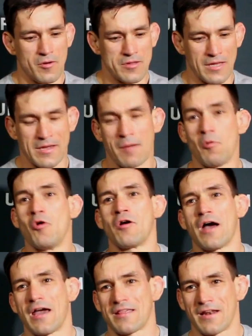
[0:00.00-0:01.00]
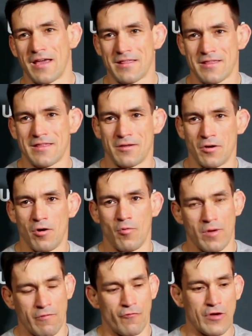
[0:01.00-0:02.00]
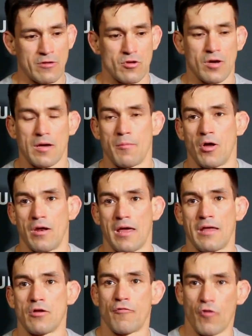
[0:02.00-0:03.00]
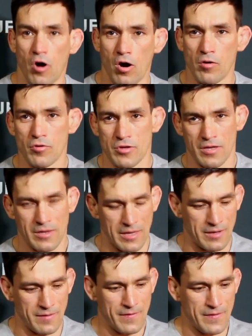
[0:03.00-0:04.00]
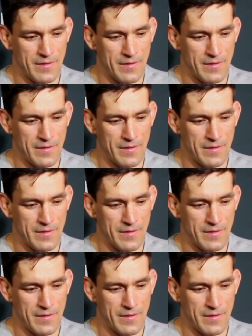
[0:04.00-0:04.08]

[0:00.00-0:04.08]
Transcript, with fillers: we said, come on guys, let's, you know, if we talk about the end of August and then